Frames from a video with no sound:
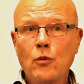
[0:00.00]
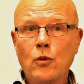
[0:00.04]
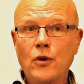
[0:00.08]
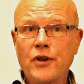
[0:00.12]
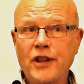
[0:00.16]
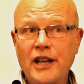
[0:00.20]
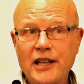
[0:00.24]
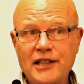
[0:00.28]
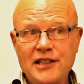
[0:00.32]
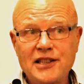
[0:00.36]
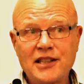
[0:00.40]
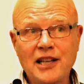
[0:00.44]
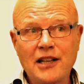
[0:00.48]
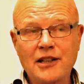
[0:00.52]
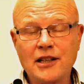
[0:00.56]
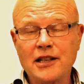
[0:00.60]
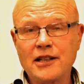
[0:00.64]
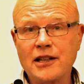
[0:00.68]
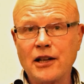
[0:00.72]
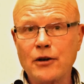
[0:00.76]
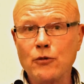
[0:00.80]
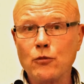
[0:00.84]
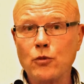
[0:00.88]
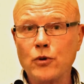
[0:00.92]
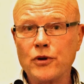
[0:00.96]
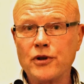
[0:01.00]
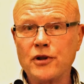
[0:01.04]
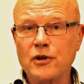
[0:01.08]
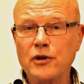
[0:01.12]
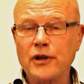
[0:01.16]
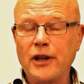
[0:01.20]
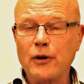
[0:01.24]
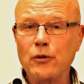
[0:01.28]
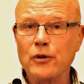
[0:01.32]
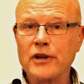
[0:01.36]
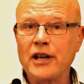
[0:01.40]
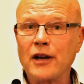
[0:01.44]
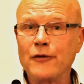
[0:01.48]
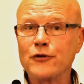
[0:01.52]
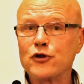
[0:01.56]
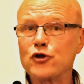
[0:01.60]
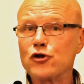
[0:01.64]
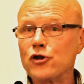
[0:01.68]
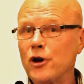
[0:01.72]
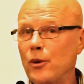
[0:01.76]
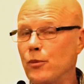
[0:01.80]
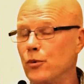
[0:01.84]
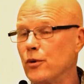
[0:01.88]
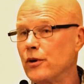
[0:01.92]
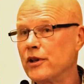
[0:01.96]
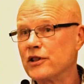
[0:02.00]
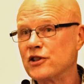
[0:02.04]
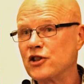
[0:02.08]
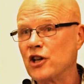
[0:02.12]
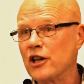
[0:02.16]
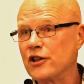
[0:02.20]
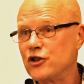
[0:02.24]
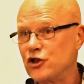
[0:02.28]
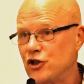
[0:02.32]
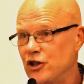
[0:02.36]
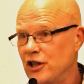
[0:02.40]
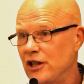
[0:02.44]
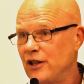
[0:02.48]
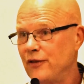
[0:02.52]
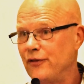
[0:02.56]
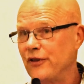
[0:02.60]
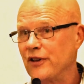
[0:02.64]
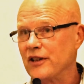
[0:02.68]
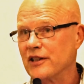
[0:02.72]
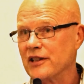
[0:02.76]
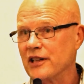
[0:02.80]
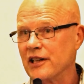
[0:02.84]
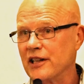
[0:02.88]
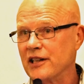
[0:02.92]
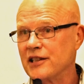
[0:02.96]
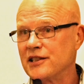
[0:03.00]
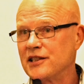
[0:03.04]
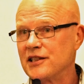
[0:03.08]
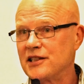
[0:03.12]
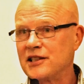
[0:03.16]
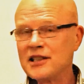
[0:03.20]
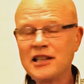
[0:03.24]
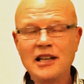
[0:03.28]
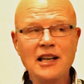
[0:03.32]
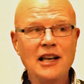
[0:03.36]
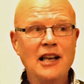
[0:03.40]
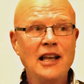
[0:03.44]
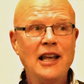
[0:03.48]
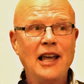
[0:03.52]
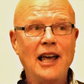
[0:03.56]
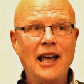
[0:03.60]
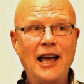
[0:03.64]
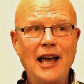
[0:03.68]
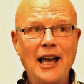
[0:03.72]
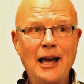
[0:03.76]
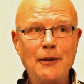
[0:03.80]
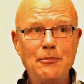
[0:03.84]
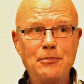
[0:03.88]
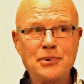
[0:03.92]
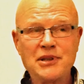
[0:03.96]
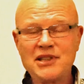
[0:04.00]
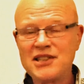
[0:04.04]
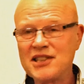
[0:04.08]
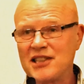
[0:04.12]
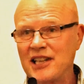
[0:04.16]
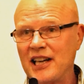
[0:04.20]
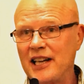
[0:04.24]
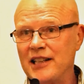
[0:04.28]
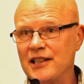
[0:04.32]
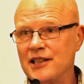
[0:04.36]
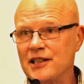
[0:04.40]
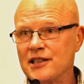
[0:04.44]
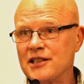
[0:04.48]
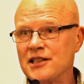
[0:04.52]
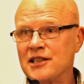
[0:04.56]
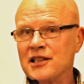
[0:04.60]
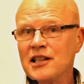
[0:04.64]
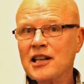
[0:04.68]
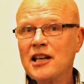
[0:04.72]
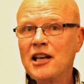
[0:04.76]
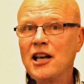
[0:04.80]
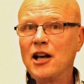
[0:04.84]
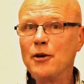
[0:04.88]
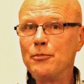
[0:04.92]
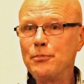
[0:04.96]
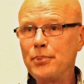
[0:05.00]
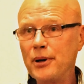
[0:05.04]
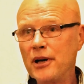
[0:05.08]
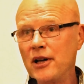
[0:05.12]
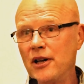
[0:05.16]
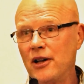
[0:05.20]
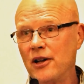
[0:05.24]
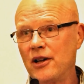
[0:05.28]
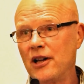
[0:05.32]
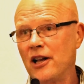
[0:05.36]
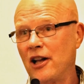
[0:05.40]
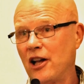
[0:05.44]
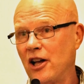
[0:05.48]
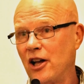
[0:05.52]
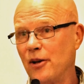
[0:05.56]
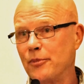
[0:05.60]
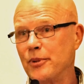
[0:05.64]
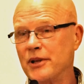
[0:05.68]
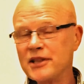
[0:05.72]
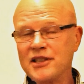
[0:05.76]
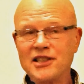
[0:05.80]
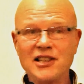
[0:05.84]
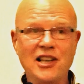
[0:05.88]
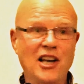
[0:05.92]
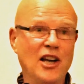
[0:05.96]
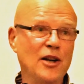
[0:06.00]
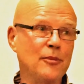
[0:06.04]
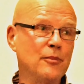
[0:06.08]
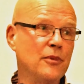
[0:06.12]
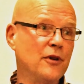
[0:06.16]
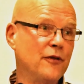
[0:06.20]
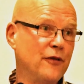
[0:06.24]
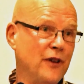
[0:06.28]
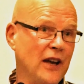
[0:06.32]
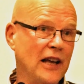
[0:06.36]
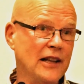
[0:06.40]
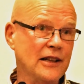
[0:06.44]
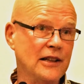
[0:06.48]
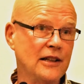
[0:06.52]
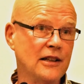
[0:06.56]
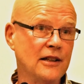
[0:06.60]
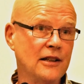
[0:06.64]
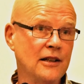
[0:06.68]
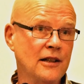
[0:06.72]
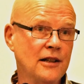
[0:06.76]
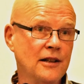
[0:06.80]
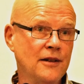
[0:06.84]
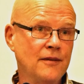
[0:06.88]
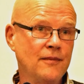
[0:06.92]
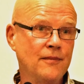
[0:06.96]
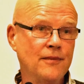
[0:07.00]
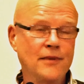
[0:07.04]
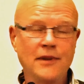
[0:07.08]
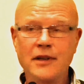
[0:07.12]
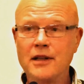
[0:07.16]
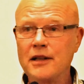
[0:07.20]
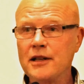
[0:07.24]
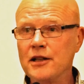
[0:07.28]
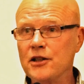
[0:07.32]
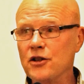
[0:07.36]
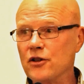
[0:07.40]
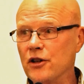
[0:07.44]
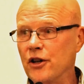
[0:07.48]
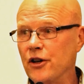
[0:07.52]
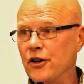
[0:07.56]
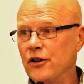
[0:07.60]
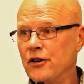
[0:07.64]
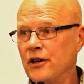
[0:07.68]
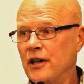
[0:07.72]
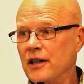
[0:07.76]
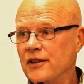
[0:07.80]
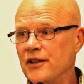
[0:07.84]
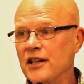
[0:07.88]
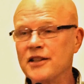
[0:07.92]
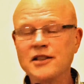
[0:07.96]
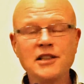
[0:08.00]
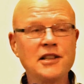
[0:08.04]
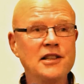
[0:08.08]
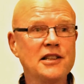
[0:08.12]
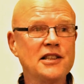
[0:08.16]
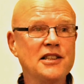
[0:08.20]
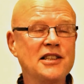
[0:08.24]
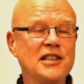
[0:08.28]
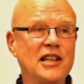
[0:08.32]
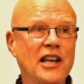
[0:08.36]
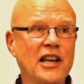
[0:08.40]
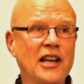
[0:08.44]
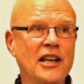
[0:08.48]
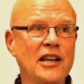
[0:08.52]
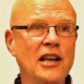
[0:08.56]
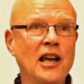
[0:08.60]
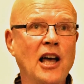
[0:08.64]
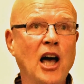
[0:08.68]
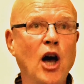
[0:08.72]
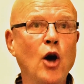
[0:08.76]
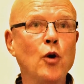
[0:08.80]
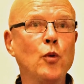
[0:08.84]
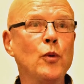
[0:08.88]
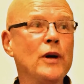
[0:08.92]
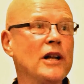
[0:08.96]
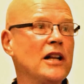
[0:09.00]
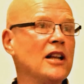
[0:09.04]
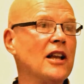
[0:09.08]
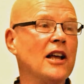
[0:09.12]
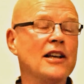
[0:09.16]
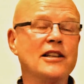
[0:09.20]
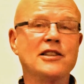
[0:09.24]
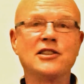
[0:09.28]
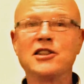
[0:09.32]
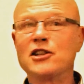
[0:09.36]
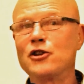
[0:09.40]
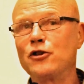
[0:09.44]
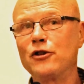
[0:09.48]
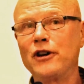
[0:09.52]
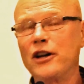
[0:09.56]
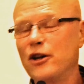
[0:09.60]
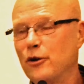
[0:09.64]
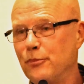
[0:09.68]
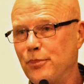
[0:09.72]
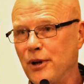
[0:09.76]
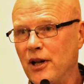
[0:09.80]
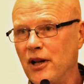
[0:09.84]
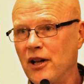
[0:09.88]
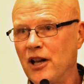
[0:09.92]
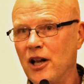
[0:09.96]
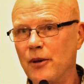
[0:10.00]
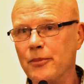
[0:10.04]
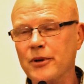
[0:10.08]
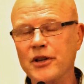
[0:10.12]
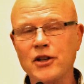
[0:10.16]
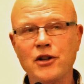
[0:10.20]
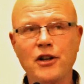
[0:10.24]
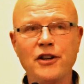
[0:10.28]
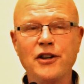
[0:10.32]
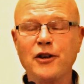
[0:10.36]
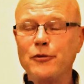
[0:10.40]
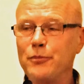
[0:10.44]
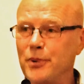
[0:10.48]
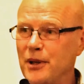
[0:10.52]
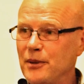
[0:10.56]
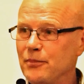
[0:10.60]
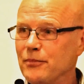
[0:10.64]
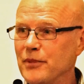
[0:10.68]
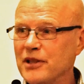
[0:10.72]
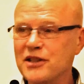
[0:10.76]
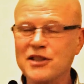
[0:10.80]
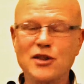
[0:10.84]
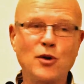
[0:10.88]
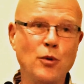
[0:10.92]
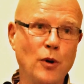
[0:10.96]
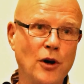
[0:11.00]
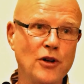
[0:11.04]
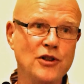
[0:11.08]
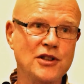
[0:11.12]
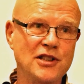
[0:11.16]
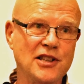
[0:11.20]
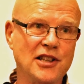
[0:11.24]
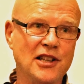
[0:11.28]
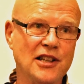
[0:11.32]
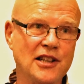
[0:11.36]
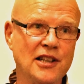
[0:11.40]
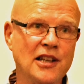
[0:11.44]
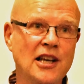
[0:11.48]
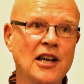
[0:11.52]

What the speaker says: They said that they would have trouble achieving this absent a Pearl Harbor type event. They didn't say, oh, we'd like to create a Pearl Harbor. They've been misquoted,